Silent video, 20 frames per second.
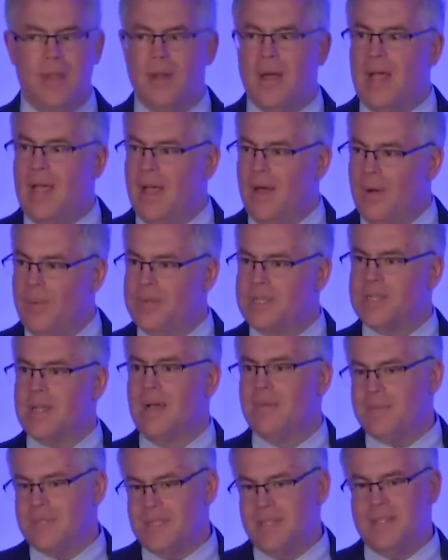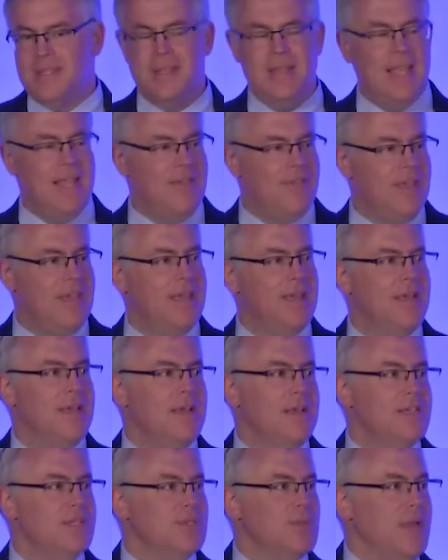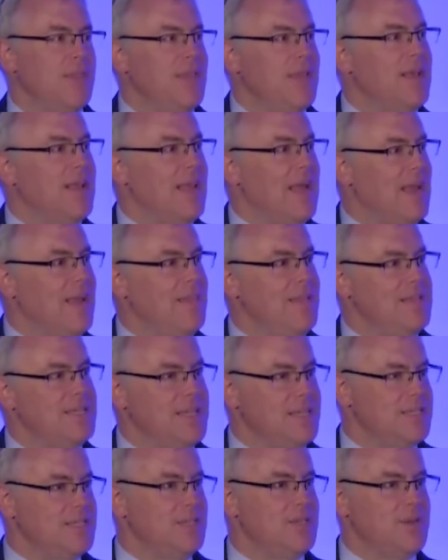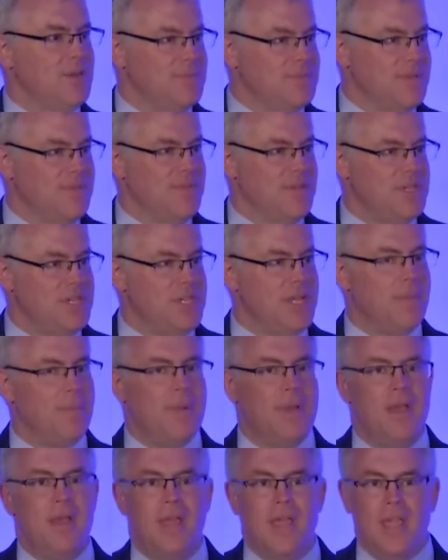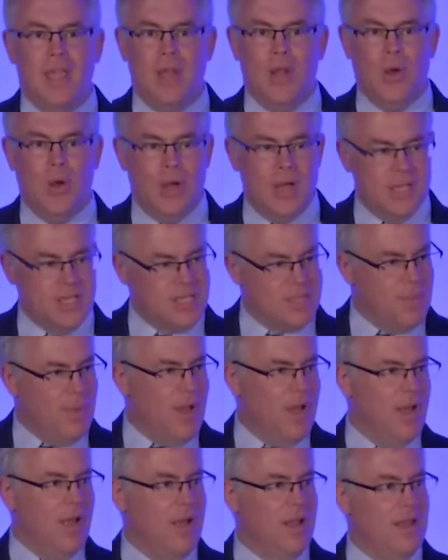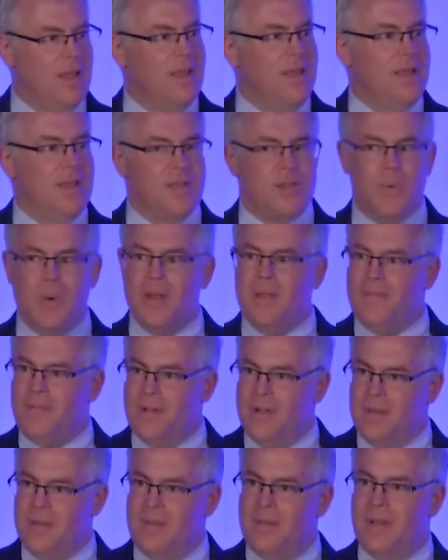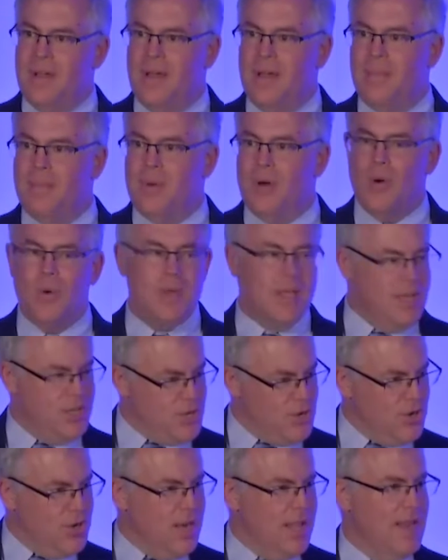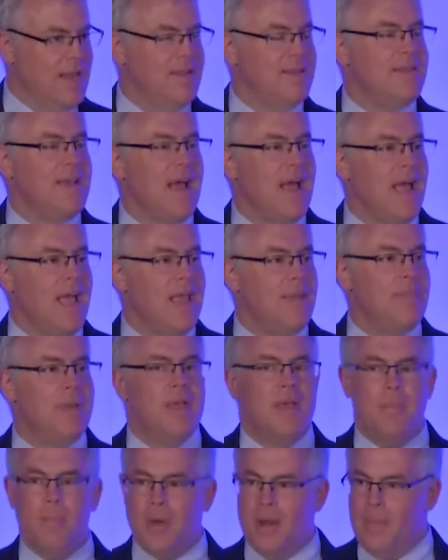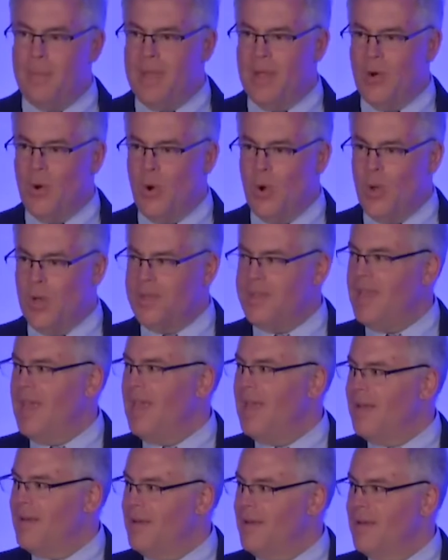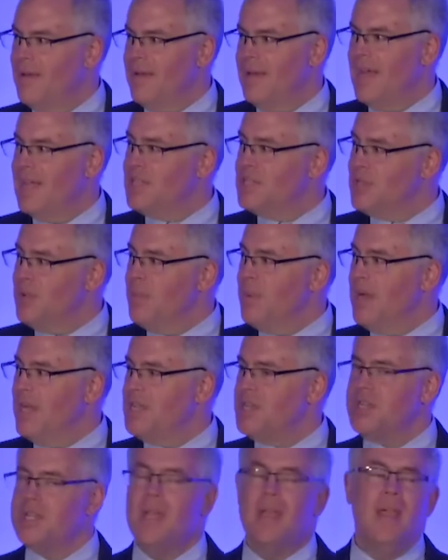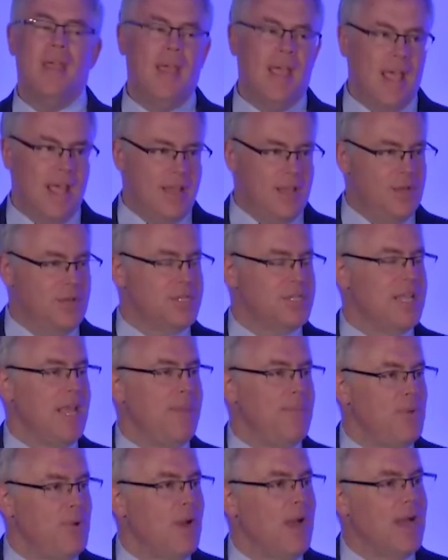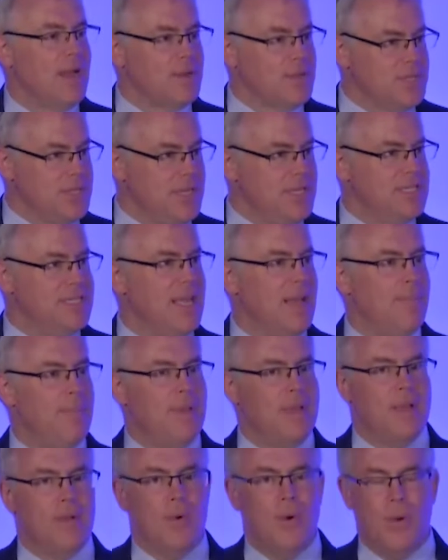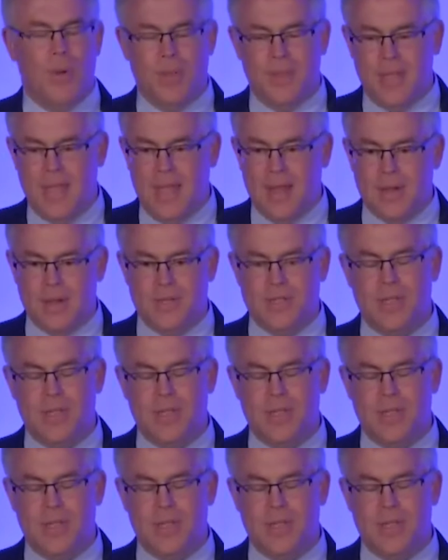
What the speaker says: I was in the Navy, so I think a lot of these things in terms of the ship, a small 20-foot boat can turn on a dime, but a big oil tanker, not so much. And your state bureaucracy is that big oil tanker.